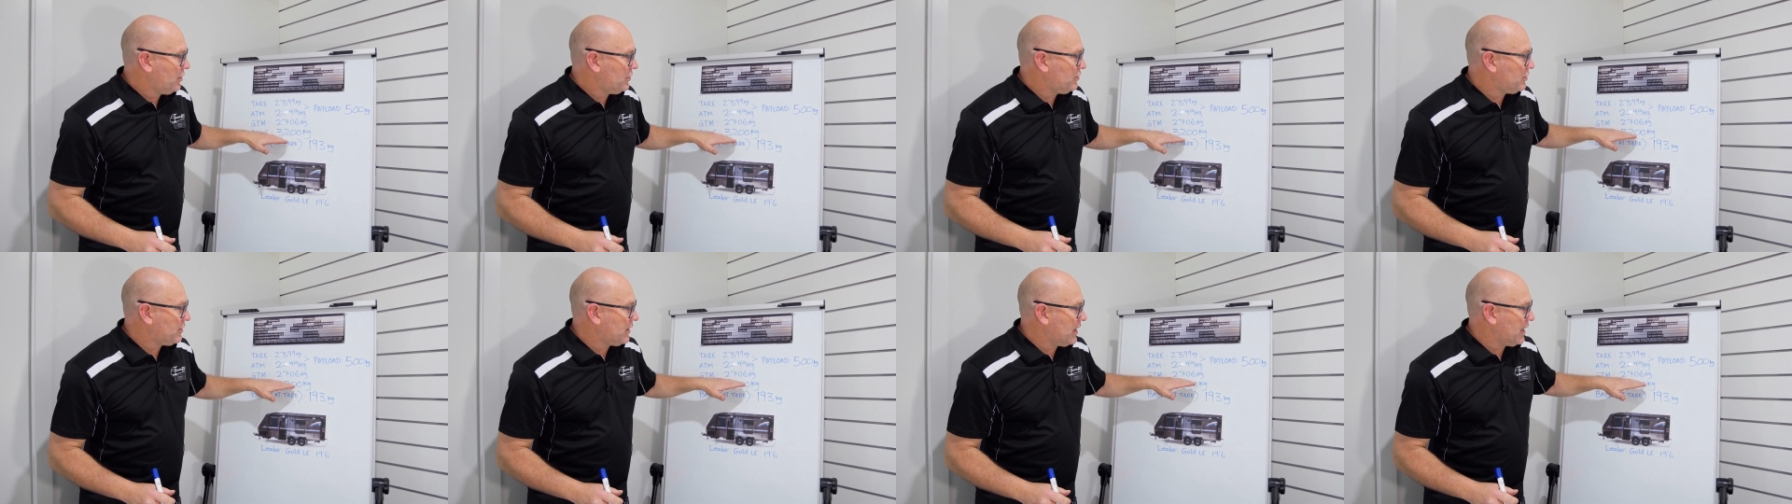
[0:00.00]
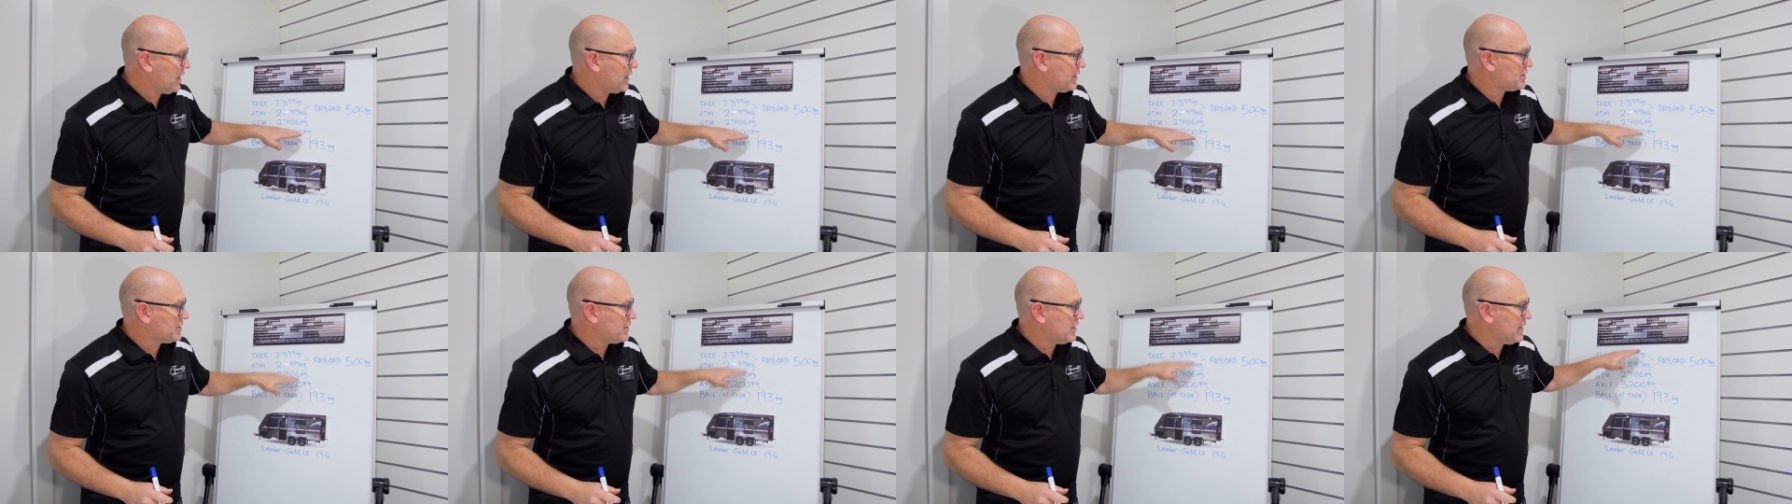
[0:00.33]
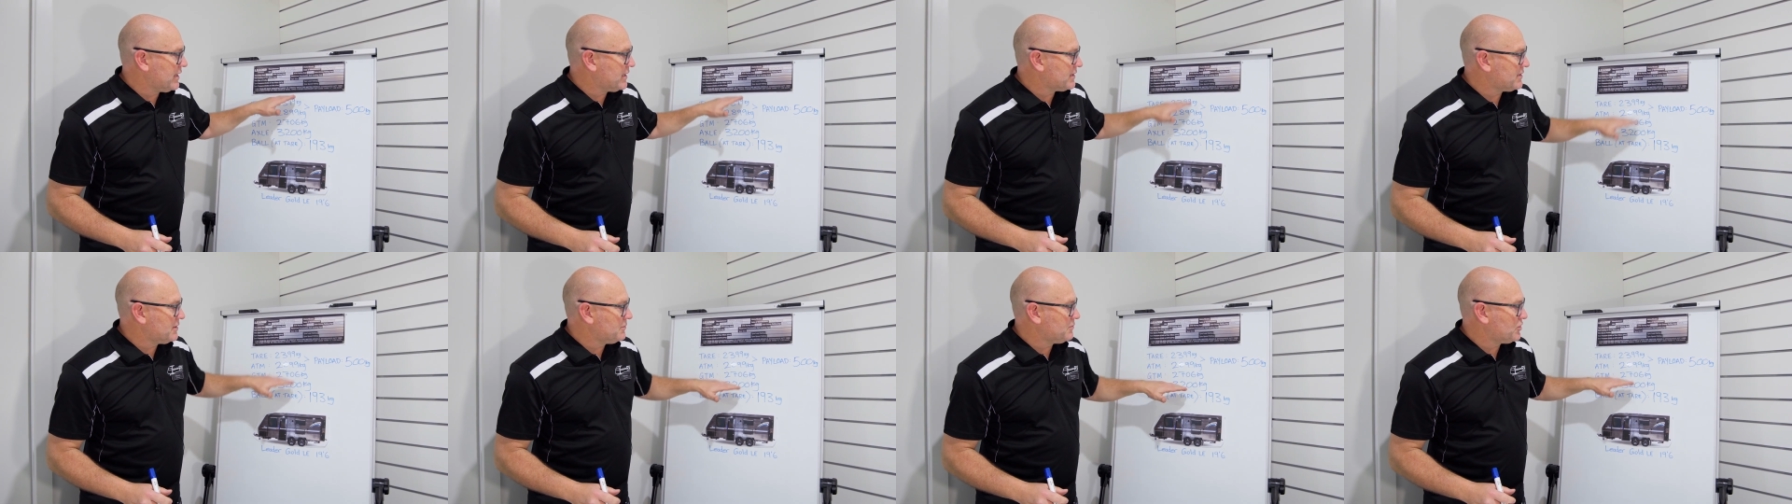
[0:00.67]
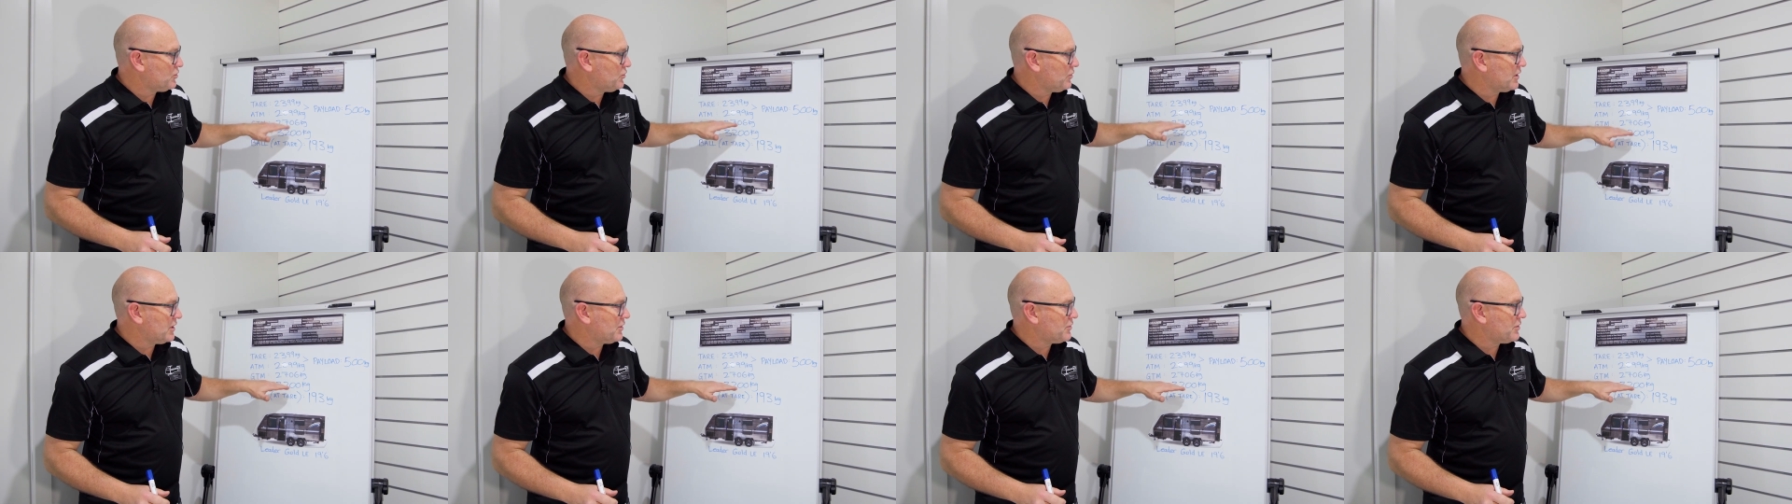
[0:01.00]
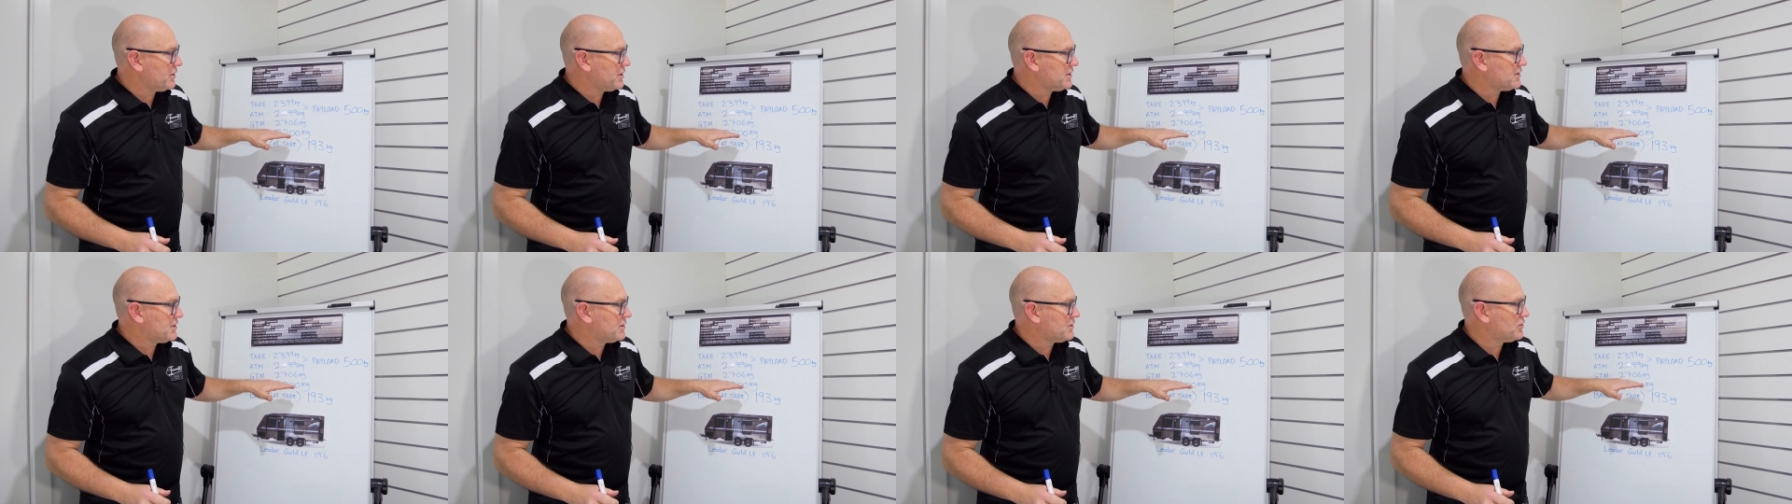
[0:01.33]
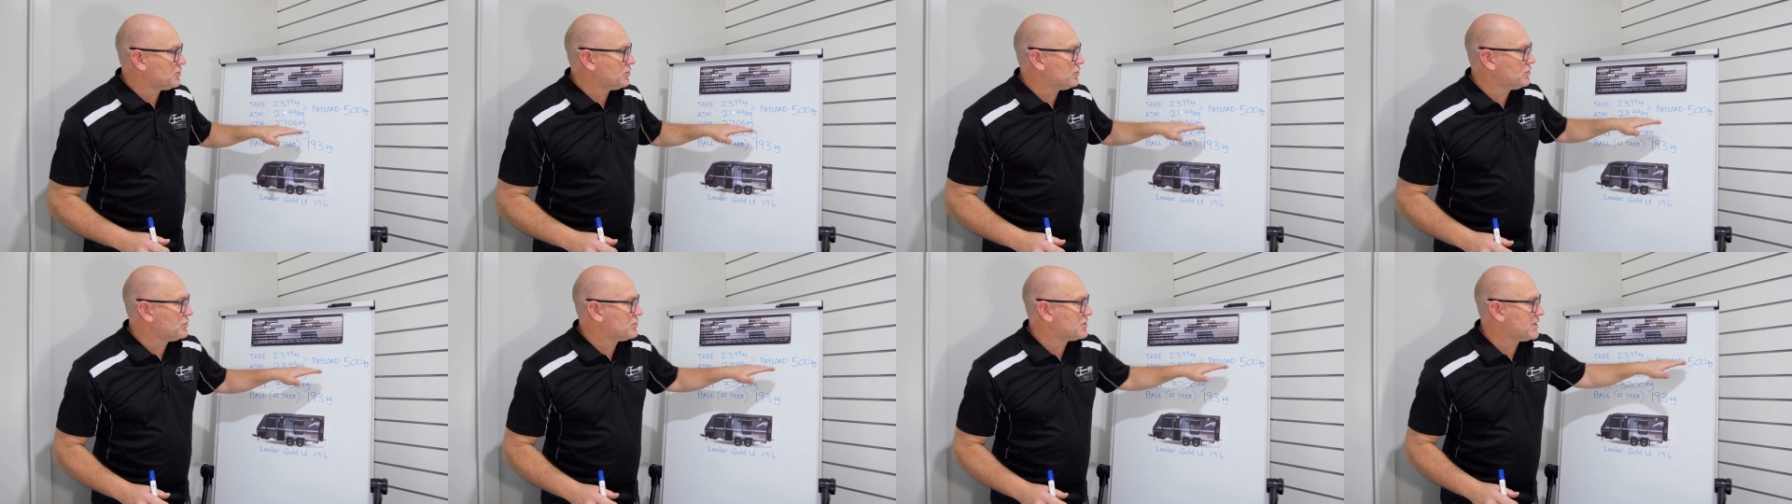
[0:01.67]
you can actually ask them to increase it to